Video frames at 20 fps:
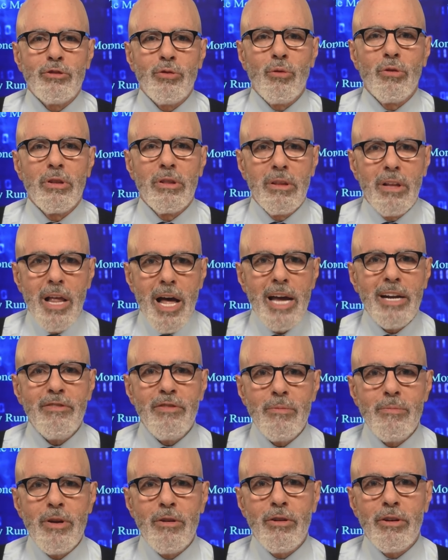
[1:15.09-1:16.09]
to a lot of
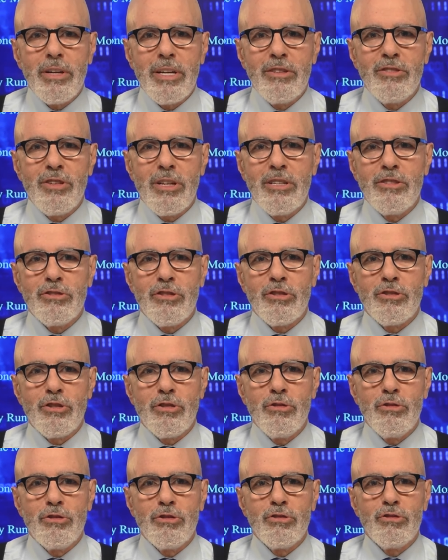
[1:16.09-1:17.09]
Americans and
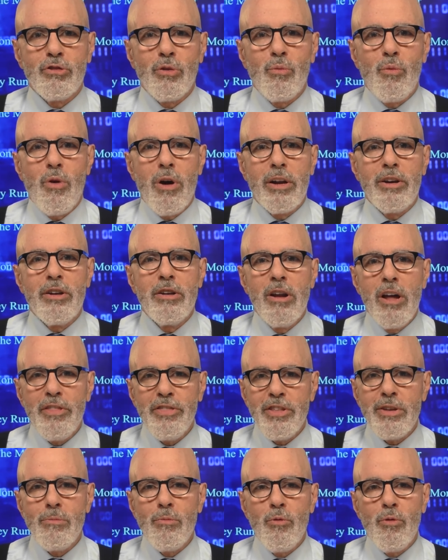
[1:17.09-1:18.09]
institutions who want
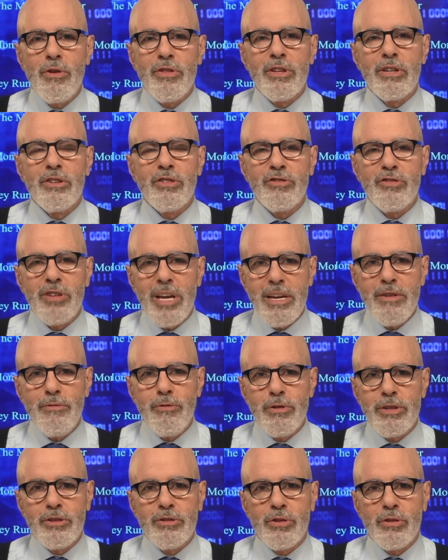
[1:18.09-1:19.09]
nothing more than a safe
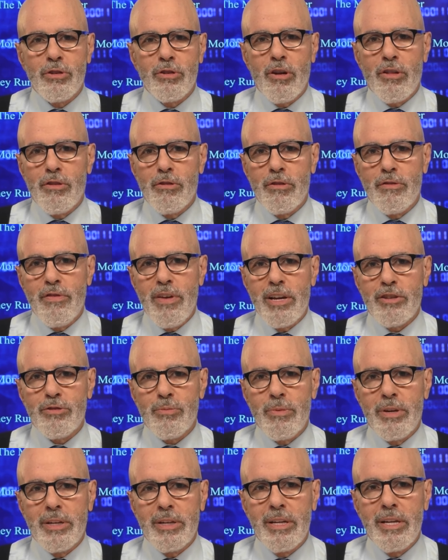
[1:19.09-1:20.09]
return on their
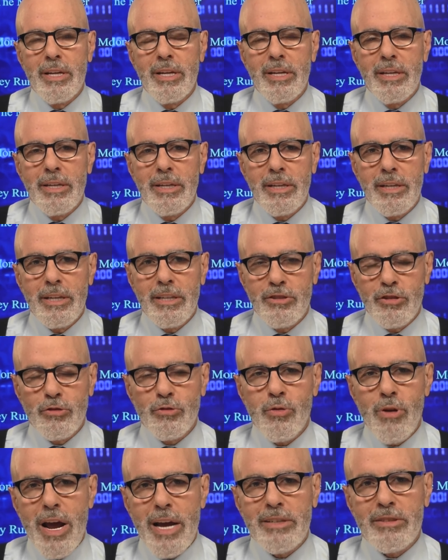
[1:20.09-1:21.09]
investment, it's
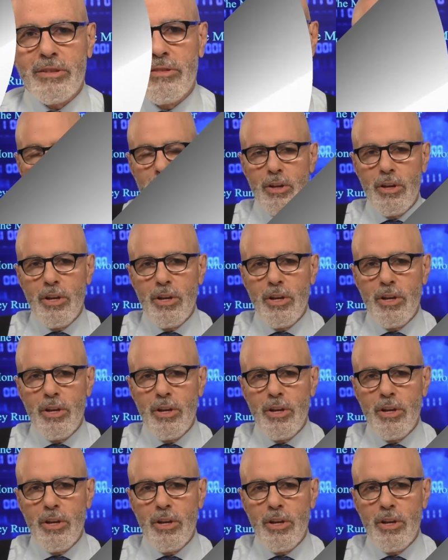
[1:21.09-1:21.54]
attractive.